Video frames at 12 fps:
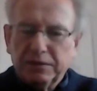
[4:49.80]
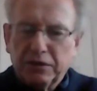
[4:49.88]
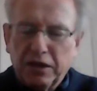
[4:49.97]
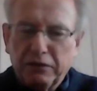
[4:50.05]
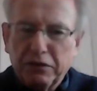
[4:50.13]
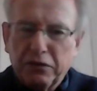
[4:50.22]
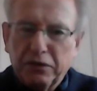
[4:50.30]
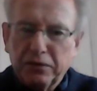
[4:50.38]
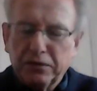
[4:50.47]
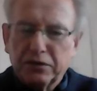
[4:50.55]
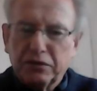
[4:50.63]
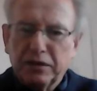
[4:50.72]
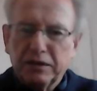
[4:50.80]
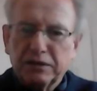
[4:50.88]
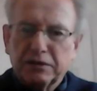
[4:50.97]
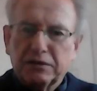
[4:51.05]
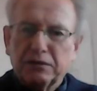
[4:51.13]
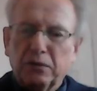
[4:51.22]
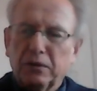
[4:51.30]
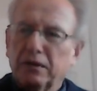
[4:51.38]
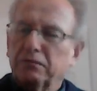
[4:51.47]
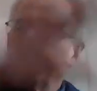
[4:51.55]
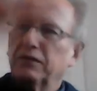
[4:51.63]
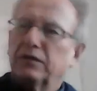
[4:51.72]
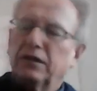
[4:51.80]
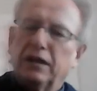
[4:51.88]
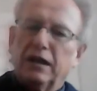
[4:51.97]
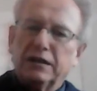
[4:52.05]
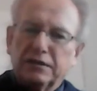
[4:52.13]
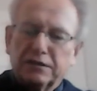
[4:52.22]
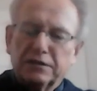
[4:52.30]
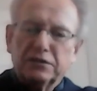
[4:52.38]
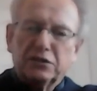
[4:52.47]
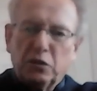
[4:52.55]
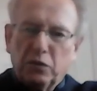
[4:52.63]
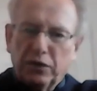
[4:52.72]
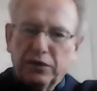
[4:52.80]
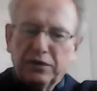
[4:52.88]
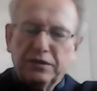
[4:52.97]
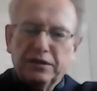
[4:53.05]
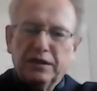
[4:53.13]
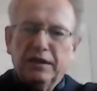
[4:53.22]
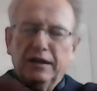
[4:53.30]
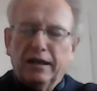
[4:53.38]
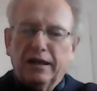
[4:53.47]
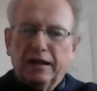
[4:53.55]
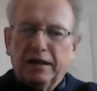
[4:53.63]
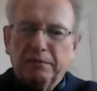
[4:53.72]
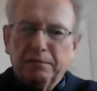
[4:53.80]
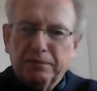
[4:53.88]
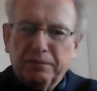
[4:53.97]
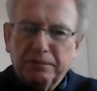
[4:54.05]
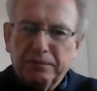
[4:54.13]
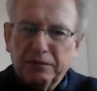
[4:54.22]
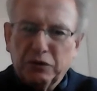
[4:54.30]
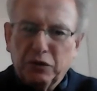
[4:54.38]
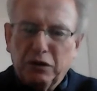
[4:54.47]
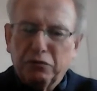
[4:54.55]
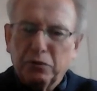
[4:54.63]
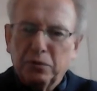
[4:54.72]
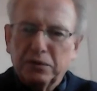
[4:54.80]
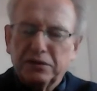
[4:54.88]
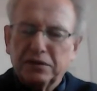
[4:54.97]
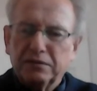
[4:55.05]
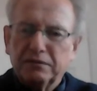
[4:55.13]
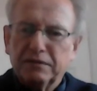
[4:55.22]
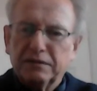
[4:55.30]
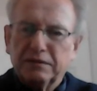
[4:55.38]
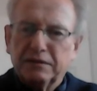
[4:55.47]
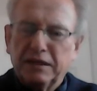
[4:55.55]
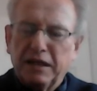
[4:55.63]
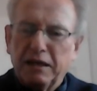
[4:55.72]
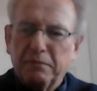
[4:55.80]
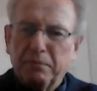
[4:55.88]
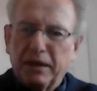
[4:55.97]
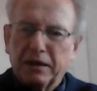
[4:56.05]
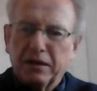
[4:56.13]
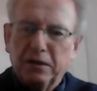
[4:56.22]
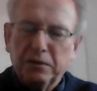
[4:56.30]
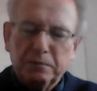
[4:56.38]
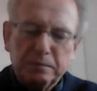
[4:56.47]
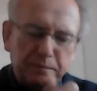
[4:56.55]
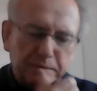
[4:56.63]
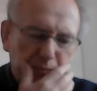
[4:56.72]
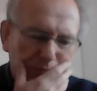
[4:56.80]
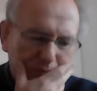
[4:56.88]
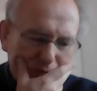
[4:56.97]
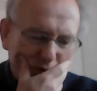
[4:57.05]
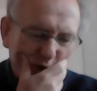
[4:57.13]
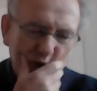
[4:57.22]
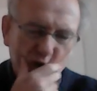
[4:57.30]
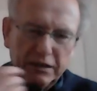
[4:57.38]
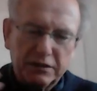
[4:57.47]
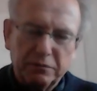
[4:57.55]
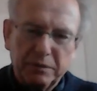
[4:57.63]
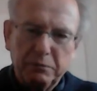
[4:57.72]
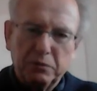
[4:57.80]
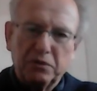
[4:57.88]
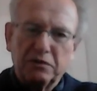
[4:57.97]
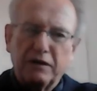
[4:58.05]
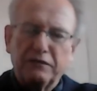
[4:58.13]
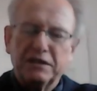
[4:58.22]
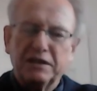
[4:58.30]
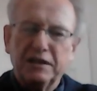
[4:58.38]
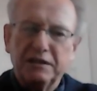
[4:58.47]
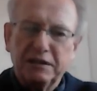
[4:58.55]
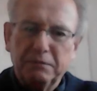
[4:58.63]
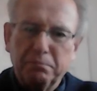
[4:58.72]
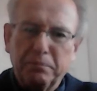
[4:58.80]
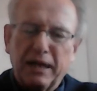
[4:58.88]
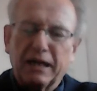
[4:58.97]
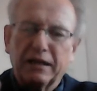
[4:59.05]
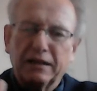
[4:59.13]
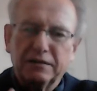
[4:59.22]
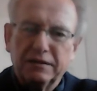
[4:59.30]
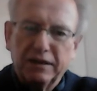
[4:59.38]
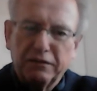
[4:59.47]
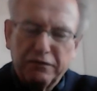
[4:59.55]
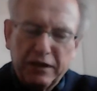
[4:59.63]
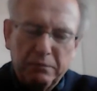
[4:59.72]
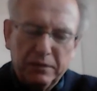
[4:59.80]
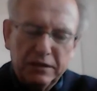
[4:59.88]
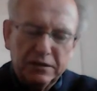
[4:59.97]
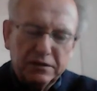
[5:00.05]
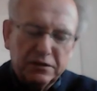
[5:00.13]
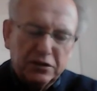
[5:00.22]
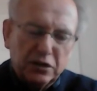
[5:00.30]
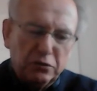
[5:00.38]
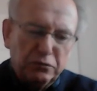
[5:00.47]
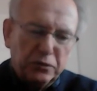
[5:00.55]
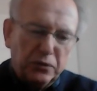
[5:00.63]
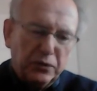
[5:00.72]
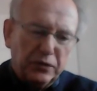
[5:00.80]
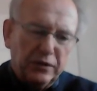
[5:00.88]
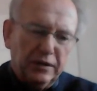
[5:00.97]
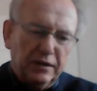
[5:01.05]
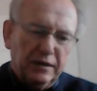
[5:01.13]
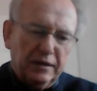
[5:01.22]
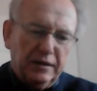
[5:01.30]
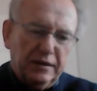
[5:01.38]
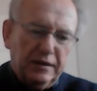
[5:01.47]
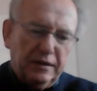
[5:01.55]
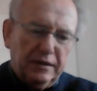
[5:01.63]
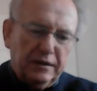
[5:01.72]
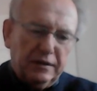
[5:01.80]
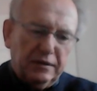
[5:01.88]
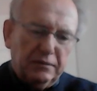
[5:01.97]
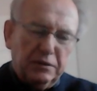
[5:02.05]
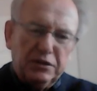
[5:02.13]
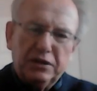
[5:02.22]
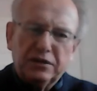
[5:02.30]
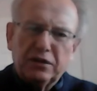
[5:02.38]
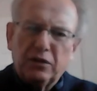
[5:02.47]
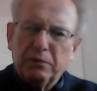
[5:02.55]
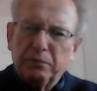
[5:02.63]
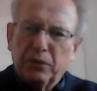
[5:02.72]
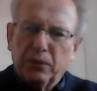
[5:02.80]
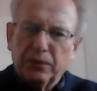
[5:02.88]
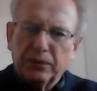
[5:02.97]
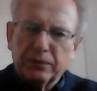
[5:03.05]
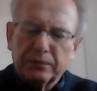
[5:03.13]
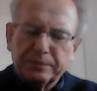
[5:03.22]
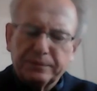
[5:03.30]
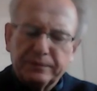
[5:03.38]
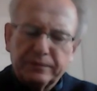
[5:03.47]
driving through the streets, all the, the lights and so on, and um, looking forward to, to getting back home. The sense of people gravitating back to their families and so forth, which is so important